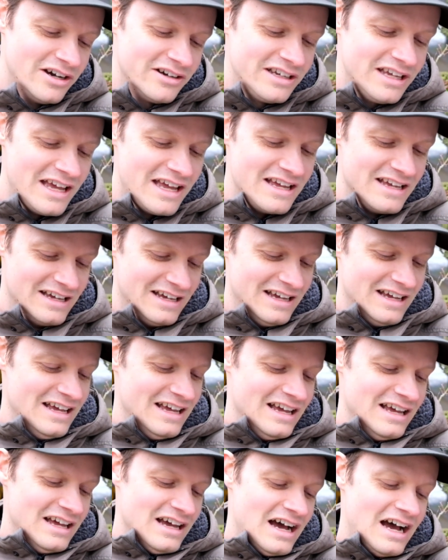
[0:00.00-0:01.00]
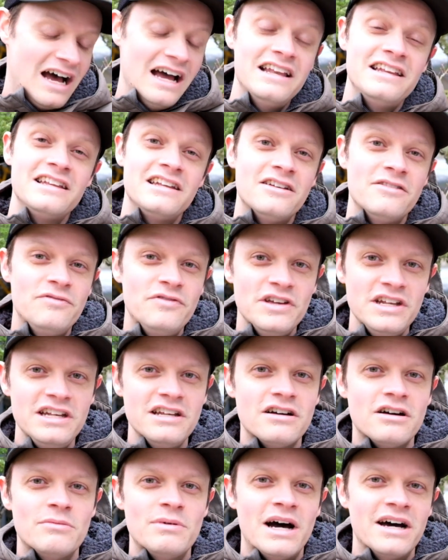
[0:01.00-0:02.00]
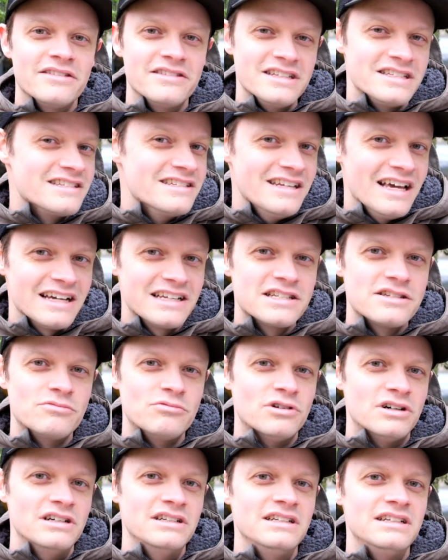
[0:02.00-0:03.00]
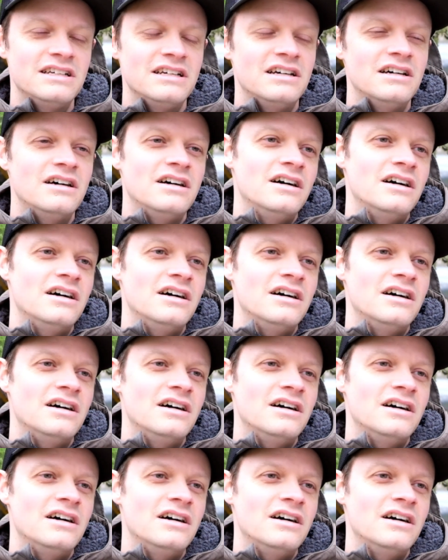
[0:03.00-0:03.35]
Okay, I did a video about this next one.